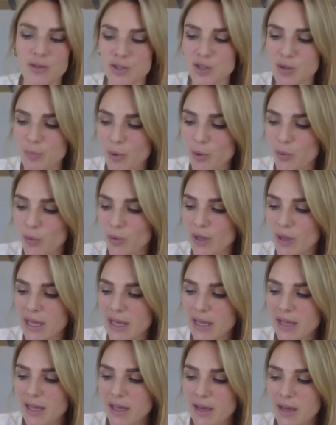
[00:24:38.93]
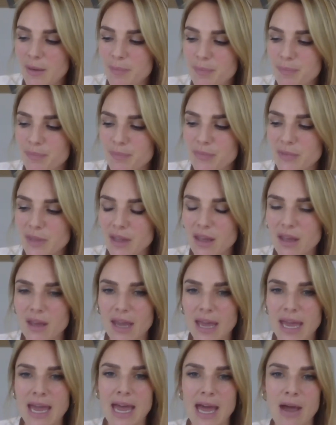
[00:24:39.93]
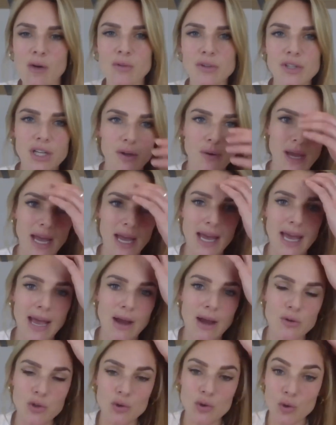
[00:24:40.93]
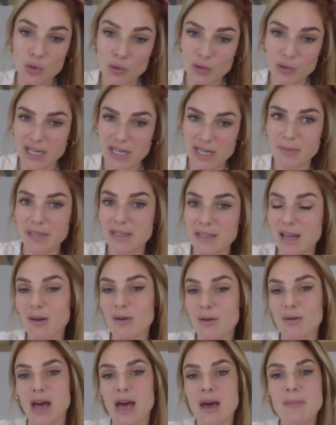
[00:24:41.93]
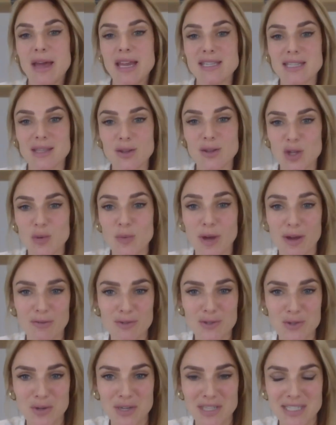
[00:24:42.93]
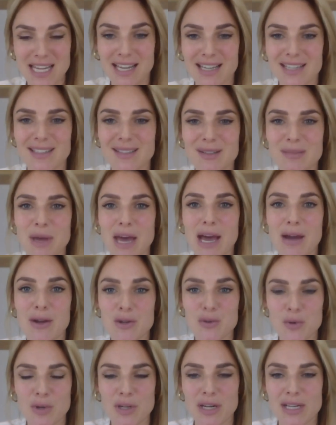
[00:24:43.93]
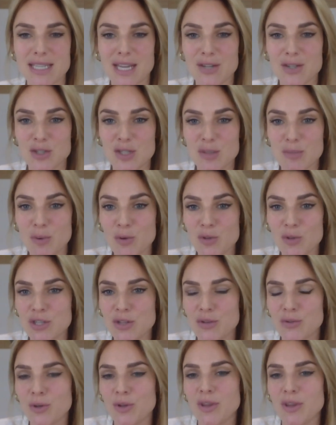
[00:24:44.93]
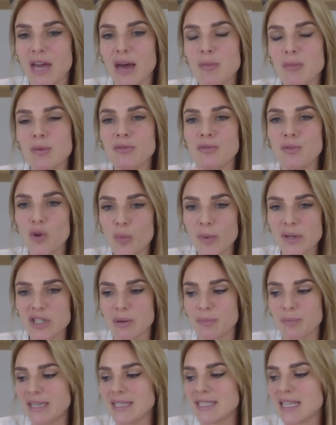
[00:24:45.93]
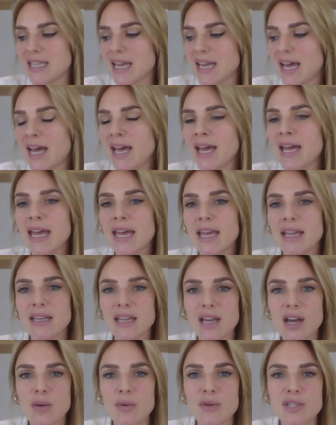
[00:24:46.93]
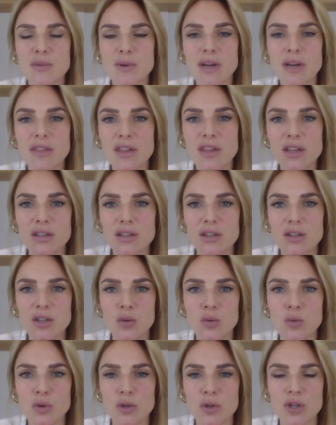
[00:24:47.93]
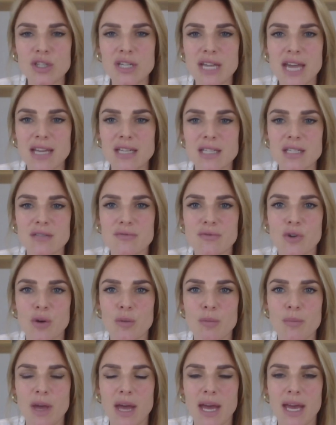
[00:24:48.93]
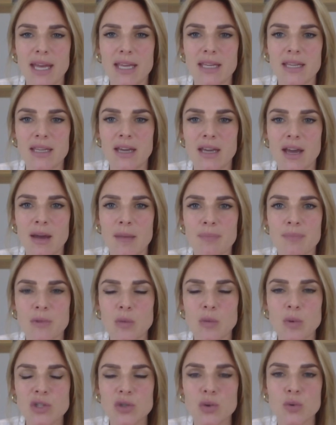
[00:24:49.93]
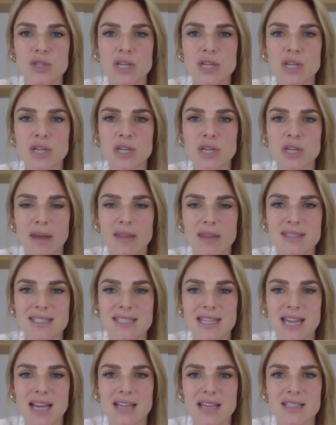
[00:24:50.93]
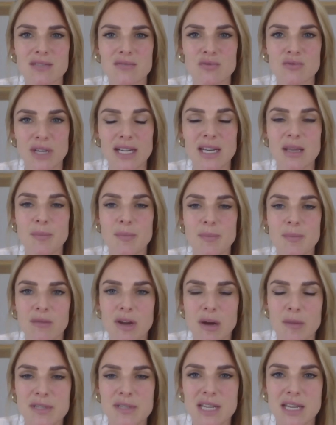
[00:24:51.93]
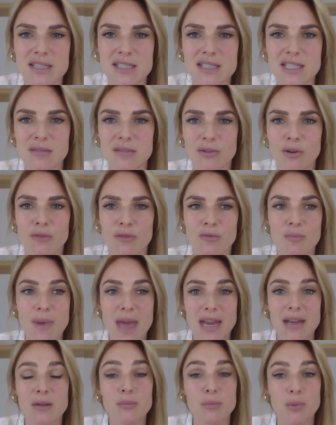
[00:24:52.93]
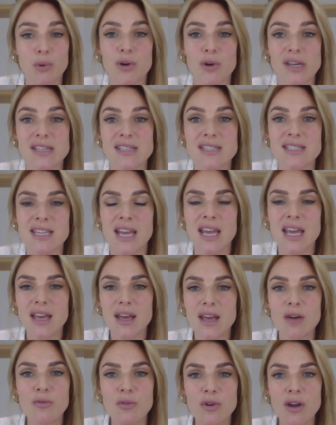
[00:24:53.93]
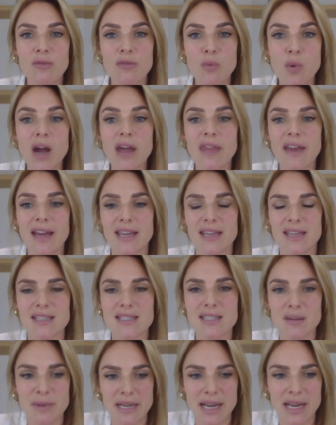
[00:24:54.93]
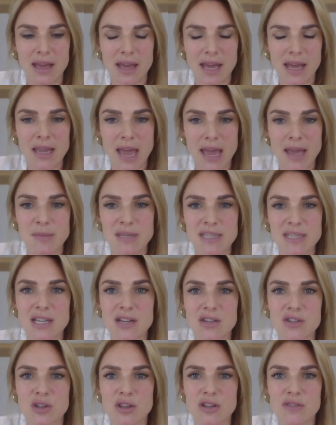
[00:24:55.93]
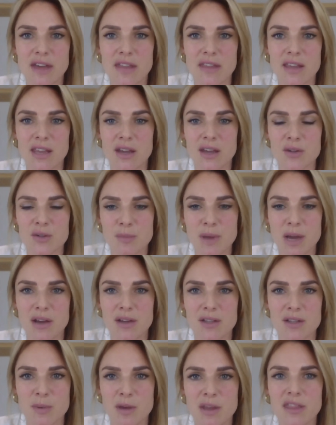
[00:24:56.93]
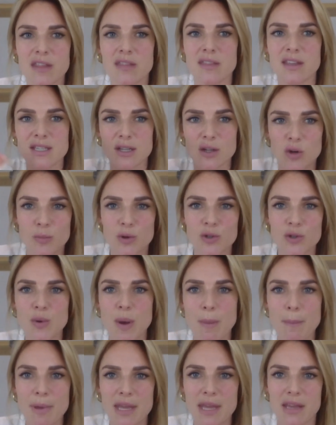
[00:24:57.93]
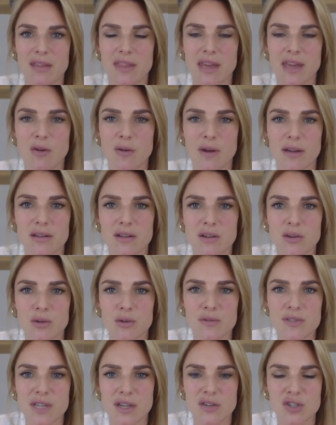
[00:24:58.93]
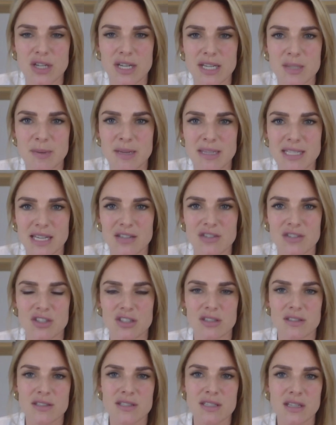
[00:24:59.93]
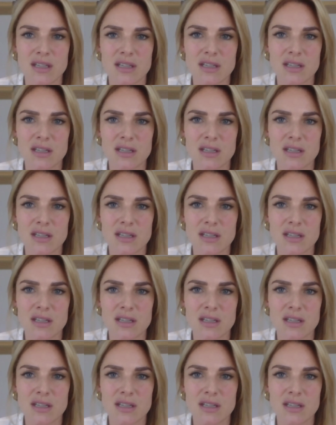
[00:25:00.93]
the support, how you're organised. I mean, amazing that you work for Talking Talent, but how your organisation supported you through that. But before we jump into that, Nicole, is there anything you could add from we talked earlier about the stats really being representative of men and boys, of why that is? I mean, Amy's touched on the fact that girls mask, but I think there's a lot more to unpick there around kind of social expectations.